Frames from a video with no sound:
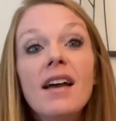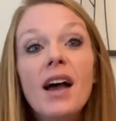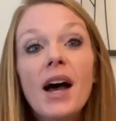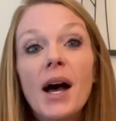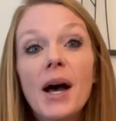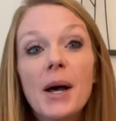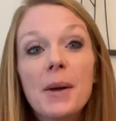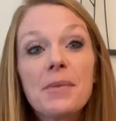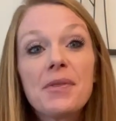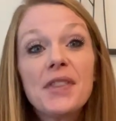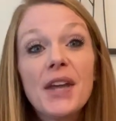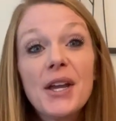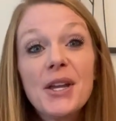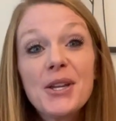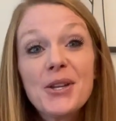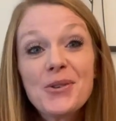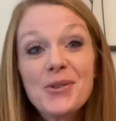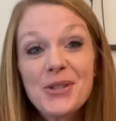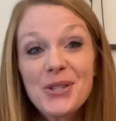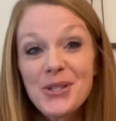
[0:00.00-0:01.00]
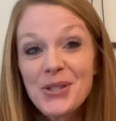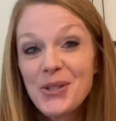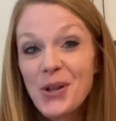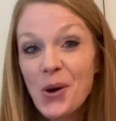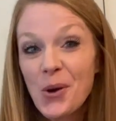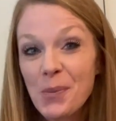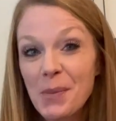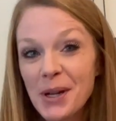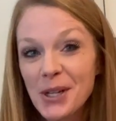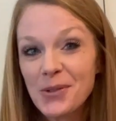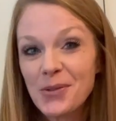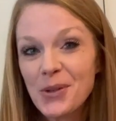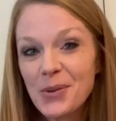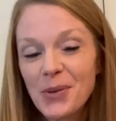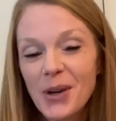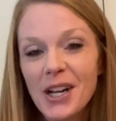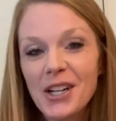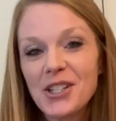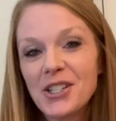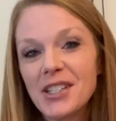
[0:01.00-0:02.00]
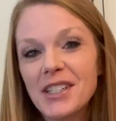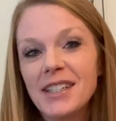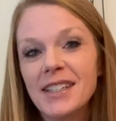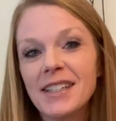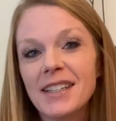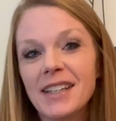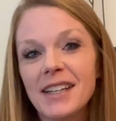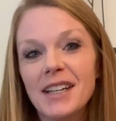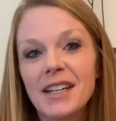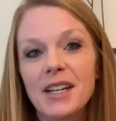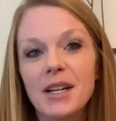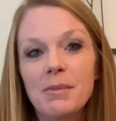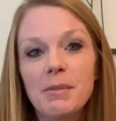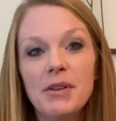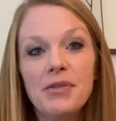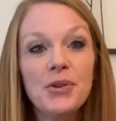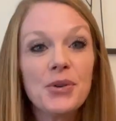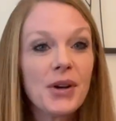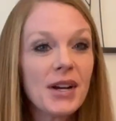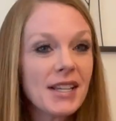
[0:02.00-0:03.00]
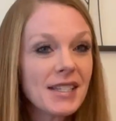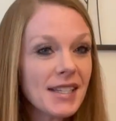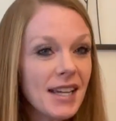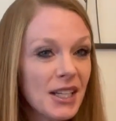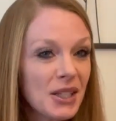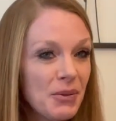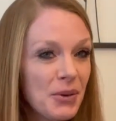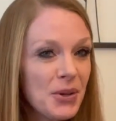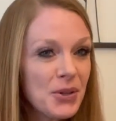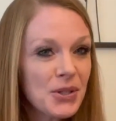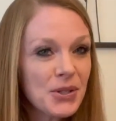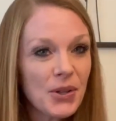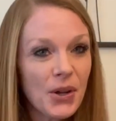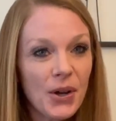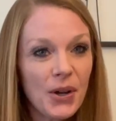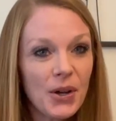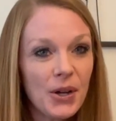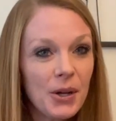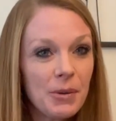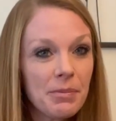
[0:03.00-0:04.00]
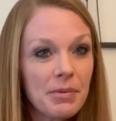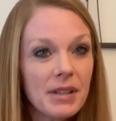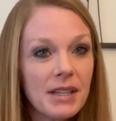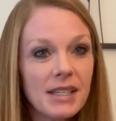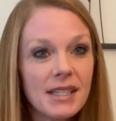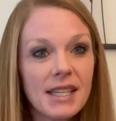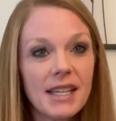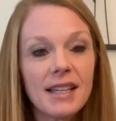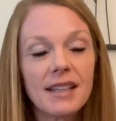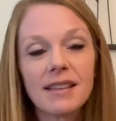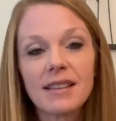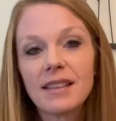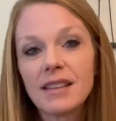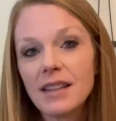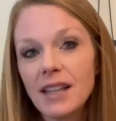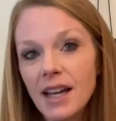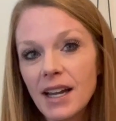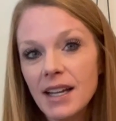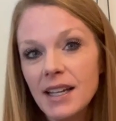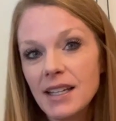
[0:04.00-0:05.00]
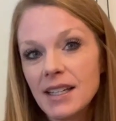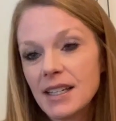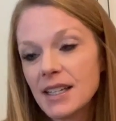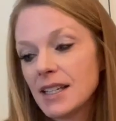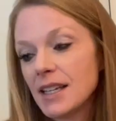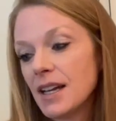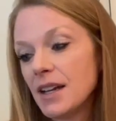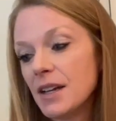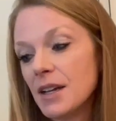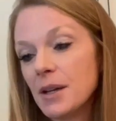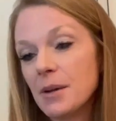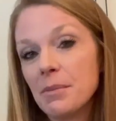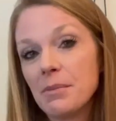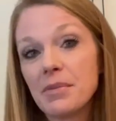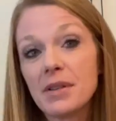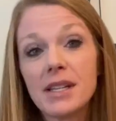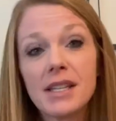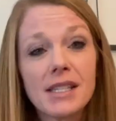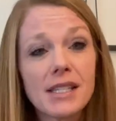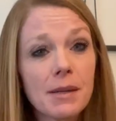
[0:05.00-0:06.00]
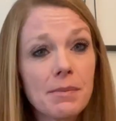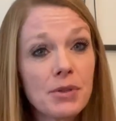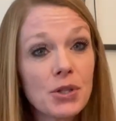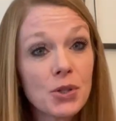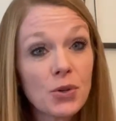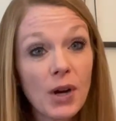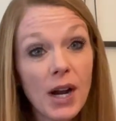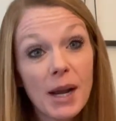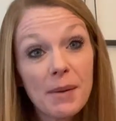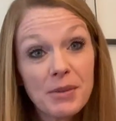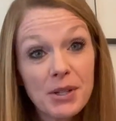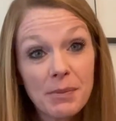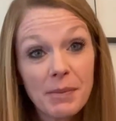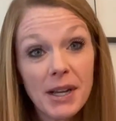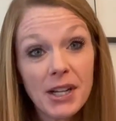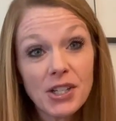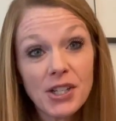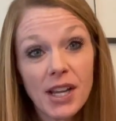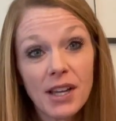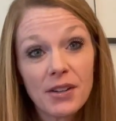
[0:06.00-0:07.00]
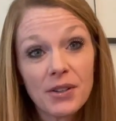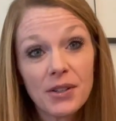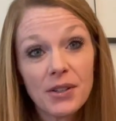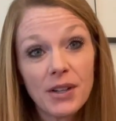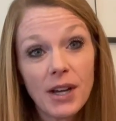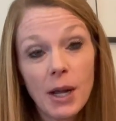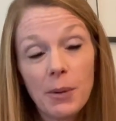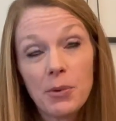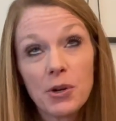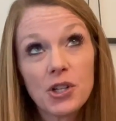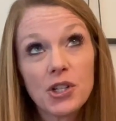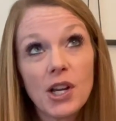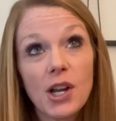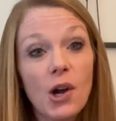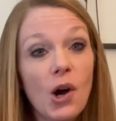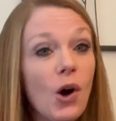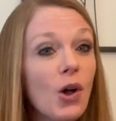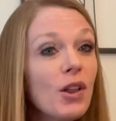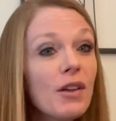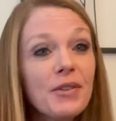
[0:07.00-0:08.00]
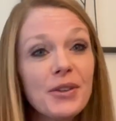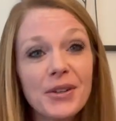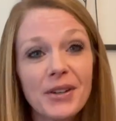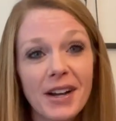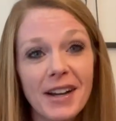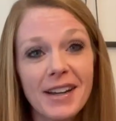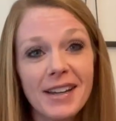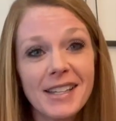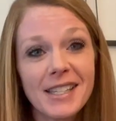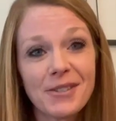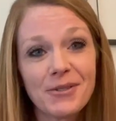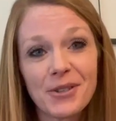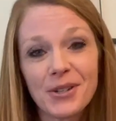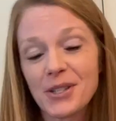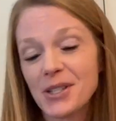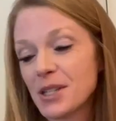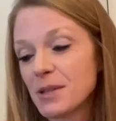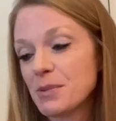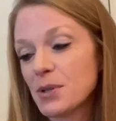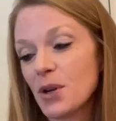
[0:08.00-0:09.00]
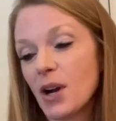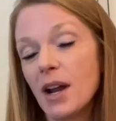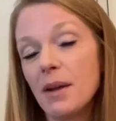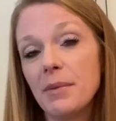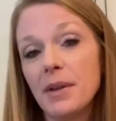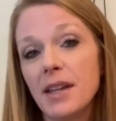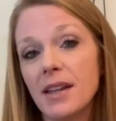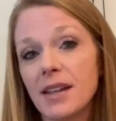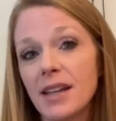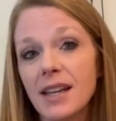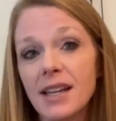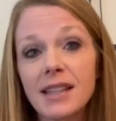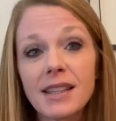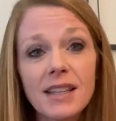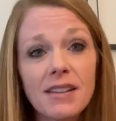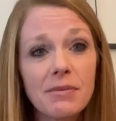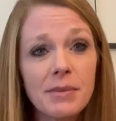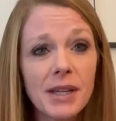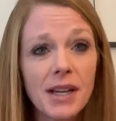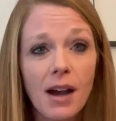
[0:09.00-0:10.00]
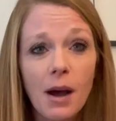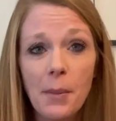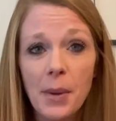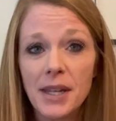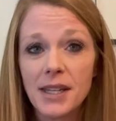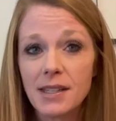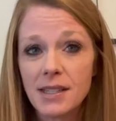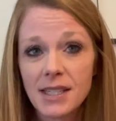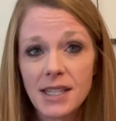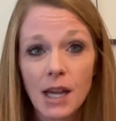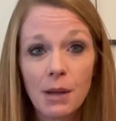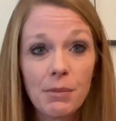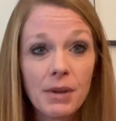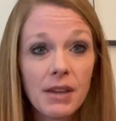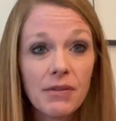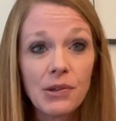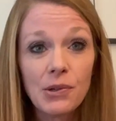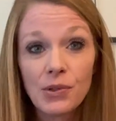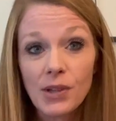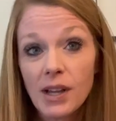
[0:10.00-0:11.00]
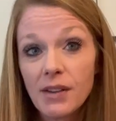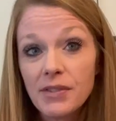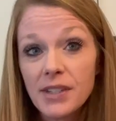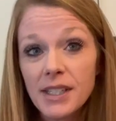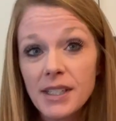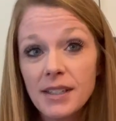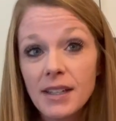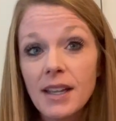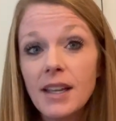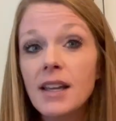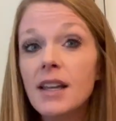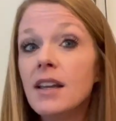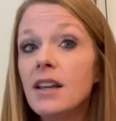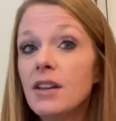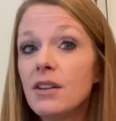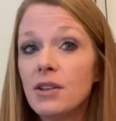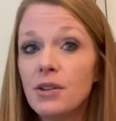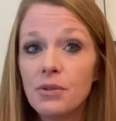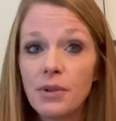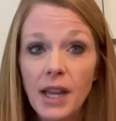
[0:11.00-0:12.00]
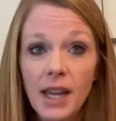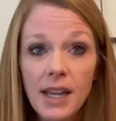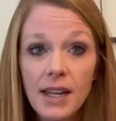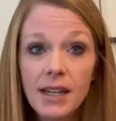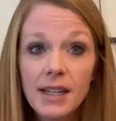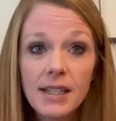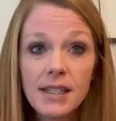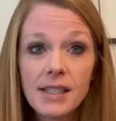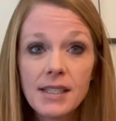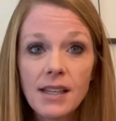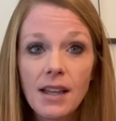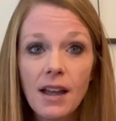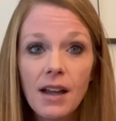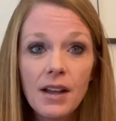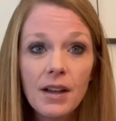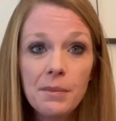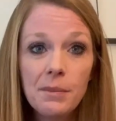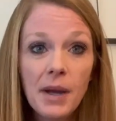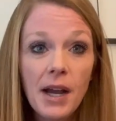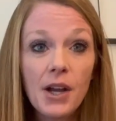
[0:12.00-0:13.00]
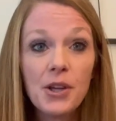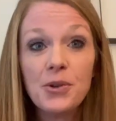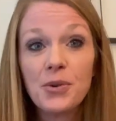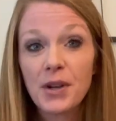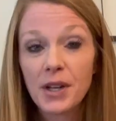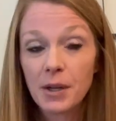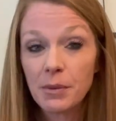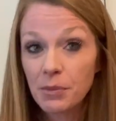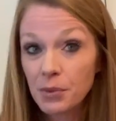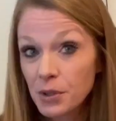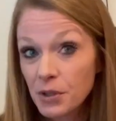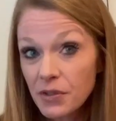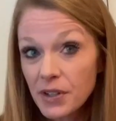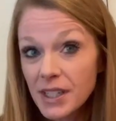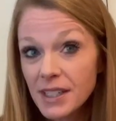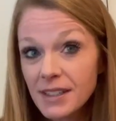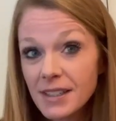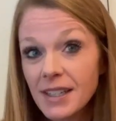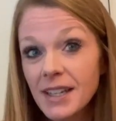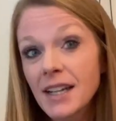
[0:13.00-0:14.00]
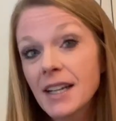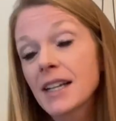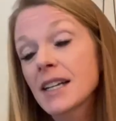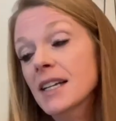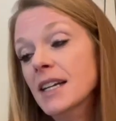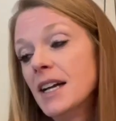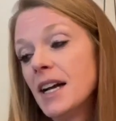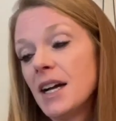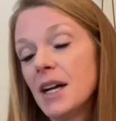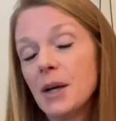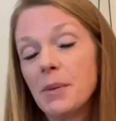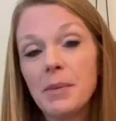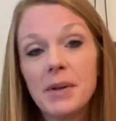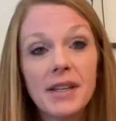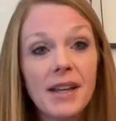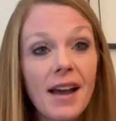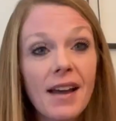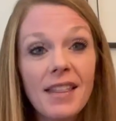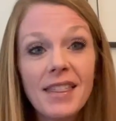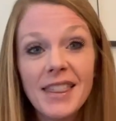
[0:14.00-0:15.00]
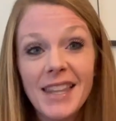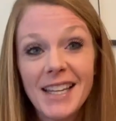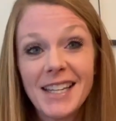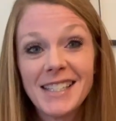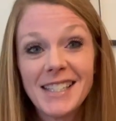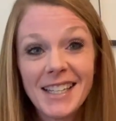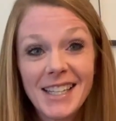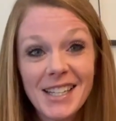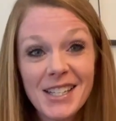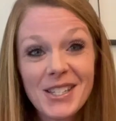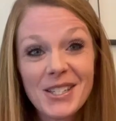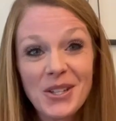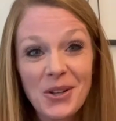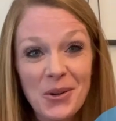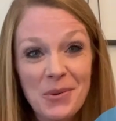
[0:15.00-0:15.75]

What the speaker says: thank you so much for watching. If you guys liked what you saw, please hit like, please subscribe to my channel. I appreciate all of you guys for subscribing, and leave me comments. Tell me if you loved it, you hate it, how you can improve it. But yeah, thanks again so